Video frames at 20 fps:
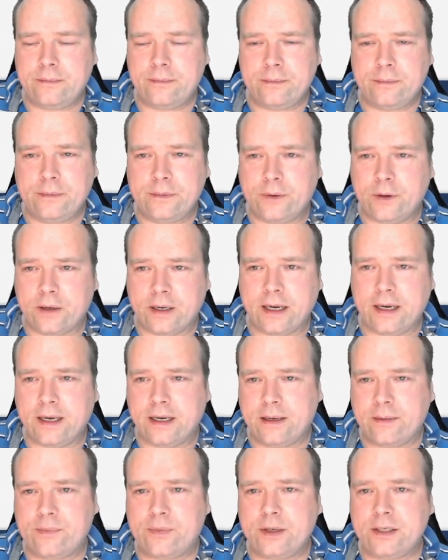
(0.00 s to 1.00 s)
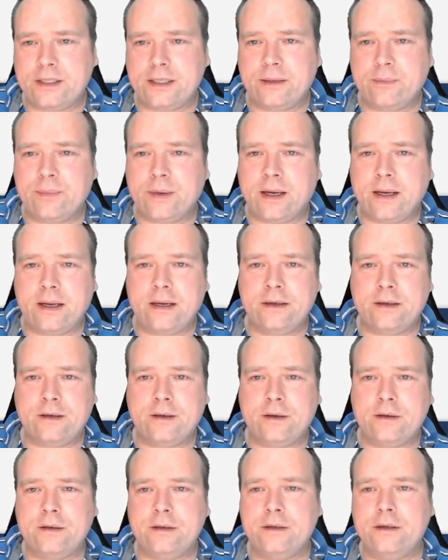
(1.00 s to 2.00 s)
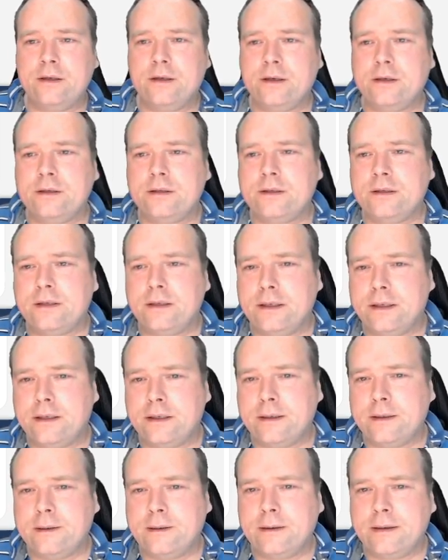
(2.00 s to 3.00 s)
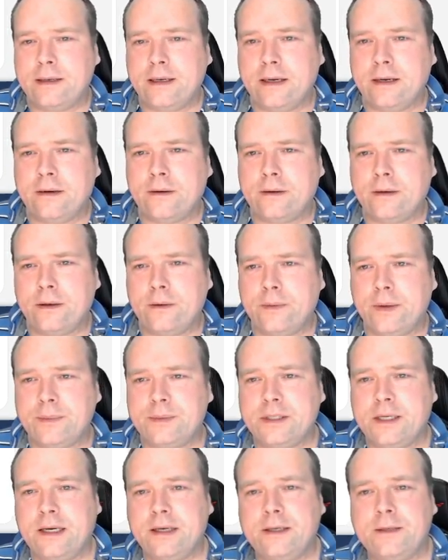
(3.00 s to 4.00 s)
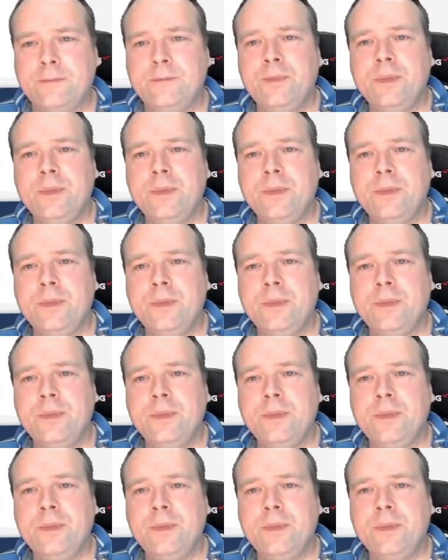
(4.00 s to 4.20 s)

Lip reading: logging in and pressing buy on a website.